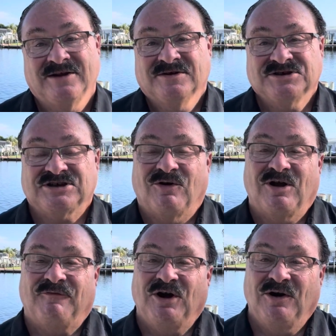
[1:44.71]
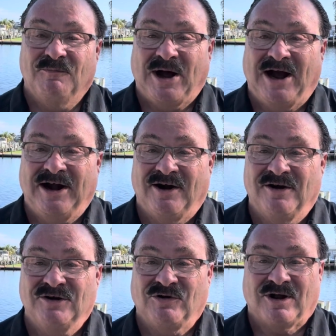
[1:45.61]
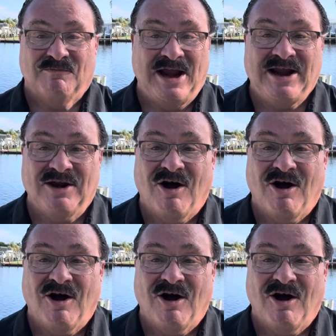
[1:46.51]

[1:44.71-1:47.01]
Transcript: So if you're a buyer, you can make an